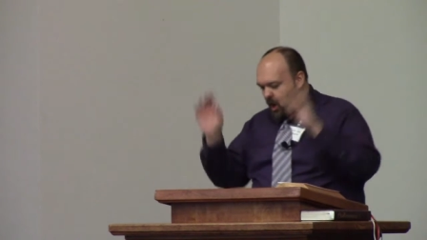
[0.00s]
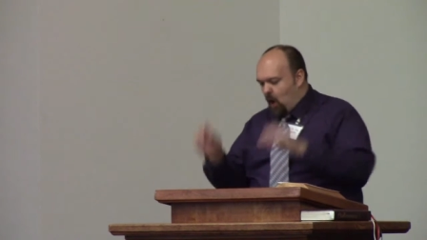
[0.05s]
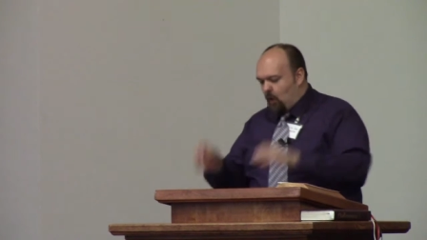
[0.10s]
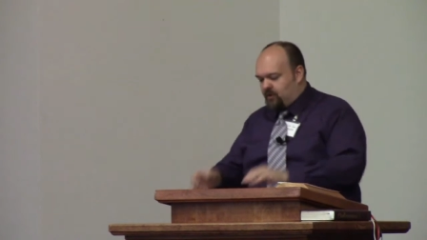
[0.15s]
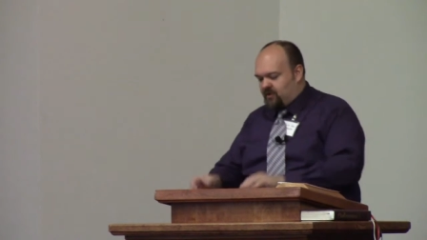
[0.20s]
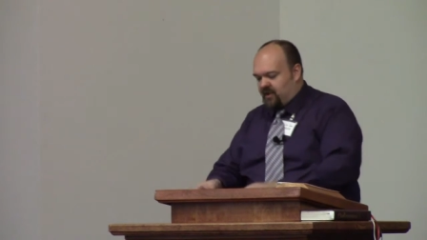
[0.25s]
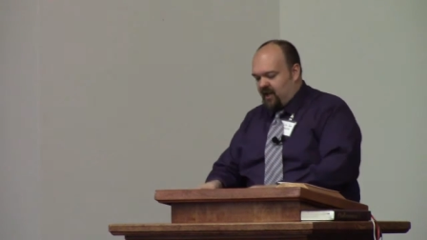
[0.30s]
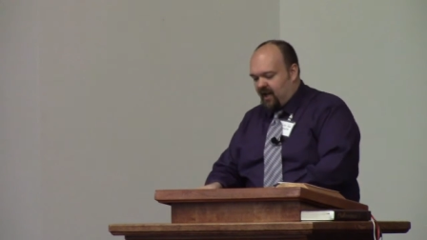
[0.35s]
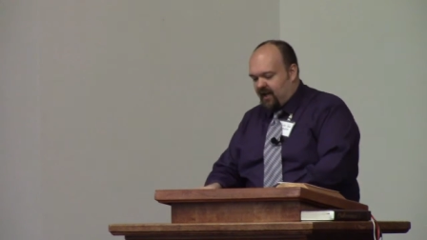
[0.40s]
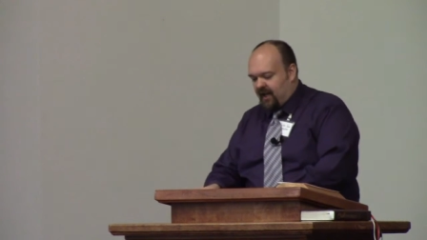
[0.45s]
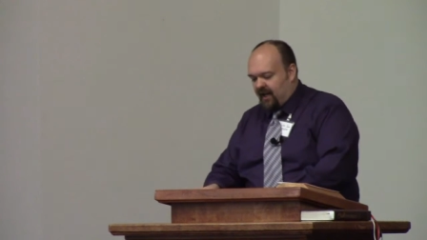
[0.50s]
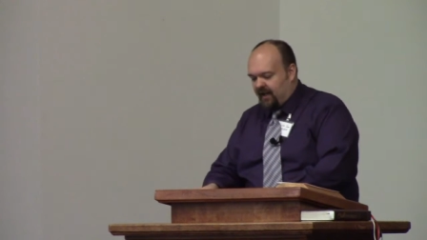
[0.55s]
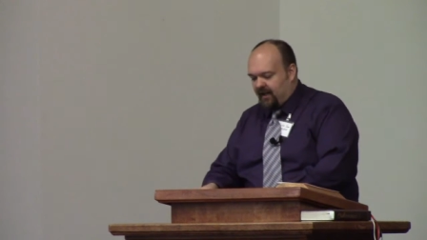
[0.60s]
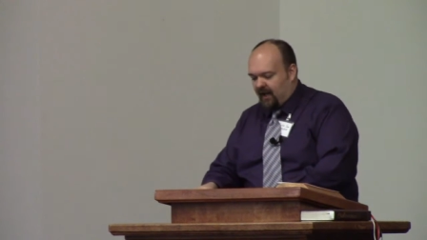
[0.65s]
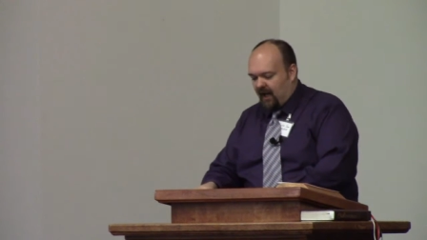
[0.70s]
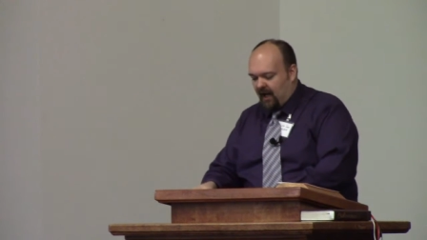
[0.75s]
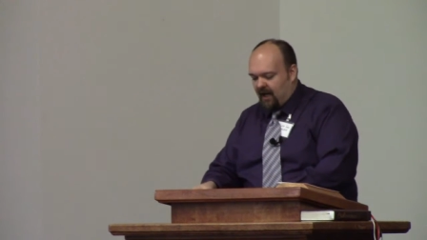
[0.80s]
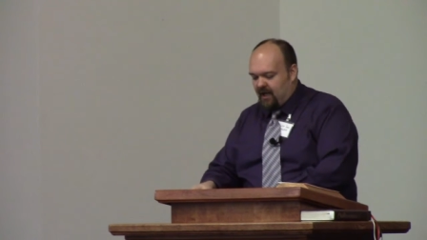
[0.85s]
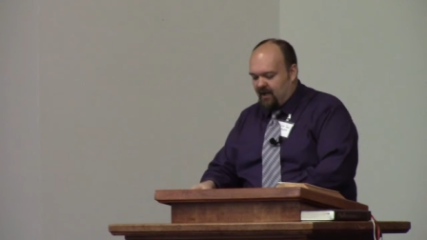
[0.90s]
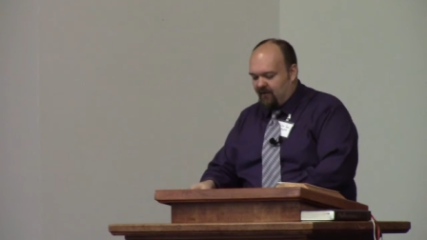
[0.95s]
note-taking
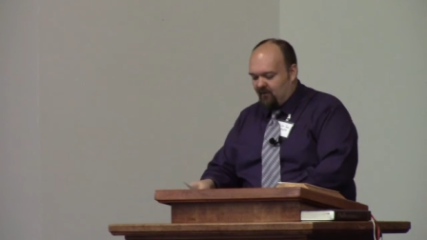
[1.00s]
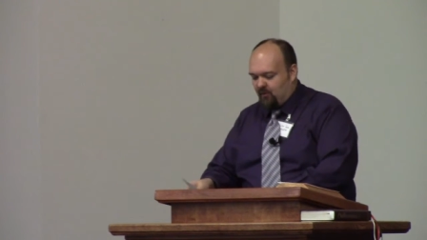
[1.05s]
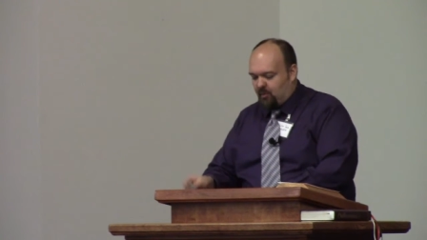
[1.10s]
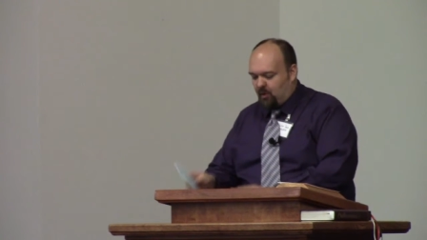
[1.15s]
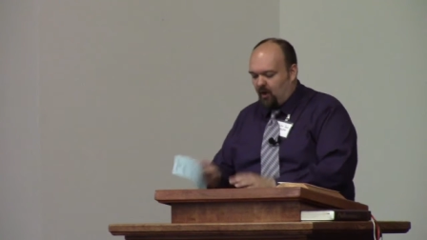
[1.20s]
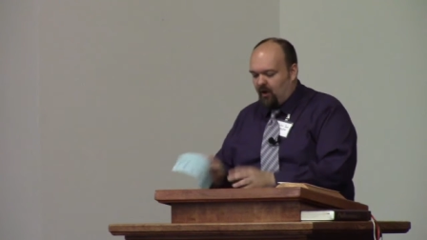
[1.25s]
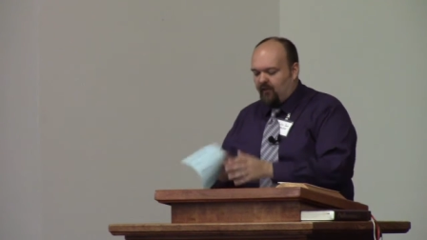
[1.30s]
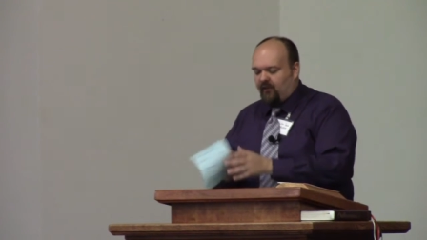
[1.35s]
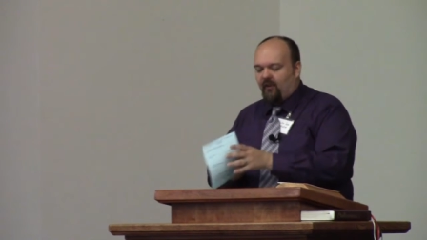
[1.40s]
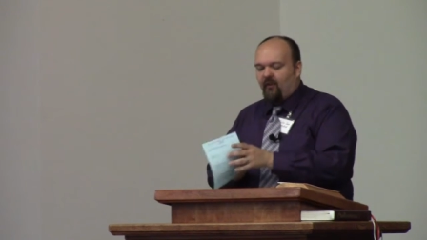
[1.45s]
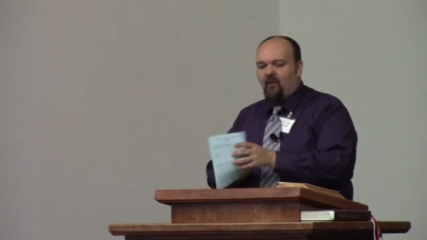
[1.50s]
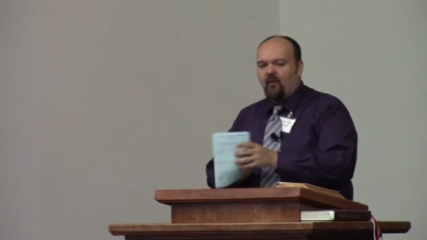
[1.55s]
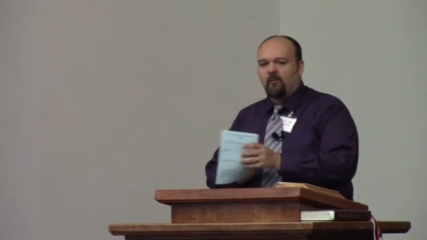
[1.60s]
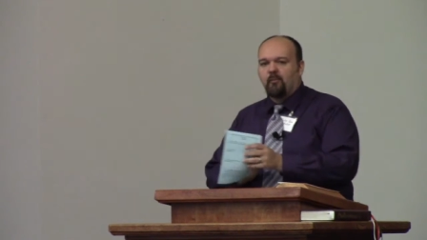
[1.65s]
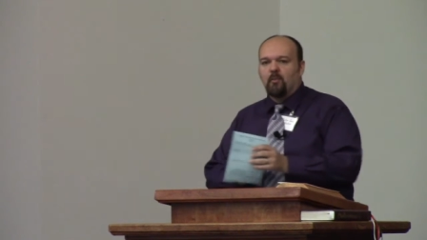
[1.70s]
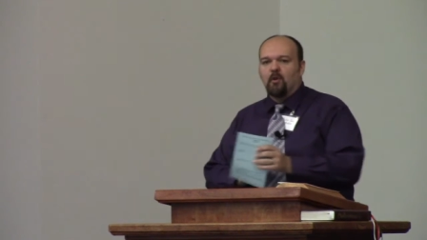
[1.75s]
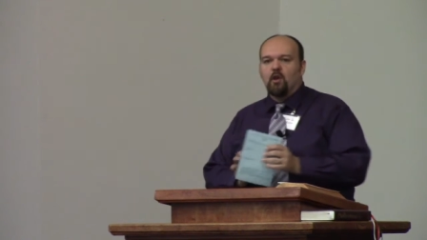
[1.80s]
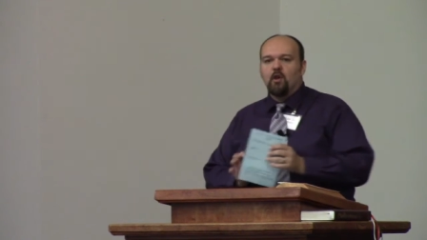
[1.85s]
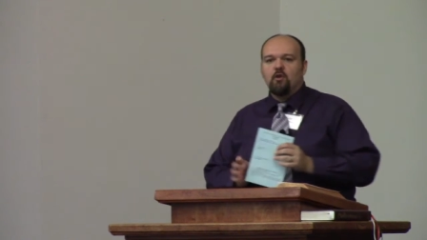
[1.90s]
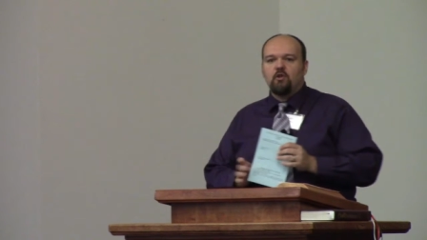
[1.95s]
kind of a person, this
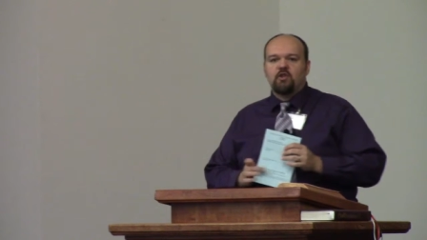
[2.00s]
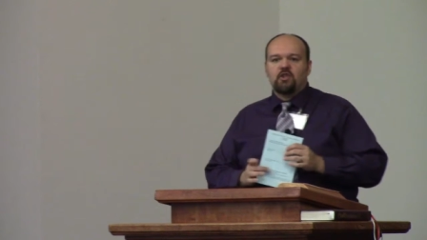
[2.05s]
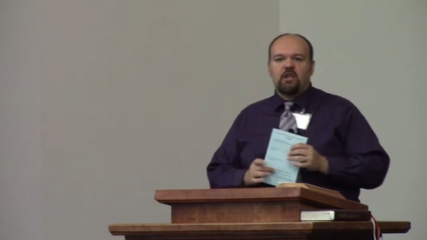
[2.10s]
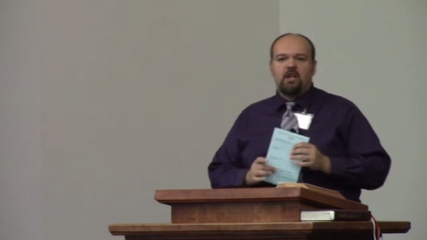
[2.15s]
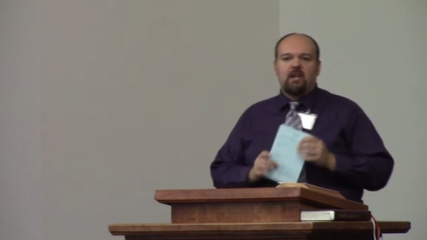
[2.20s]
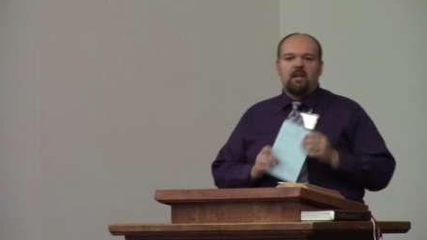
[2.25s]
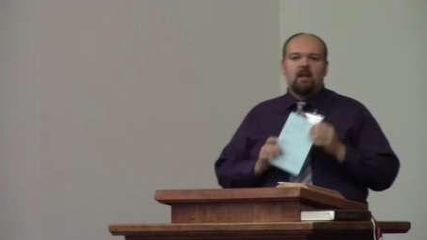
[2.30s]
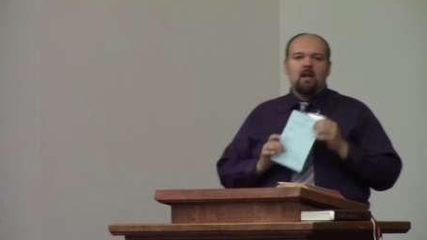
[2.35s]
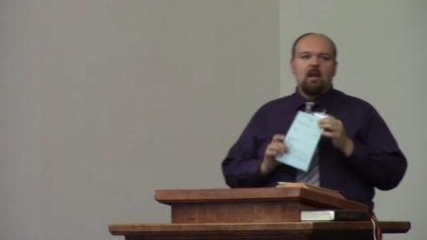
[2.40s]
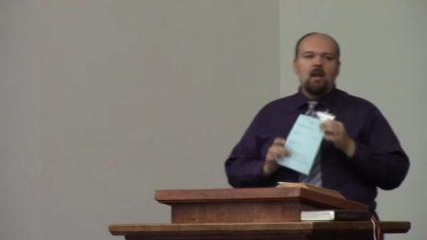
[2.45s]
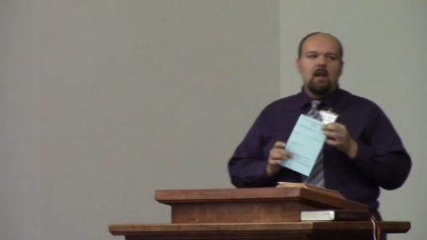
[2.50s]
blue sheet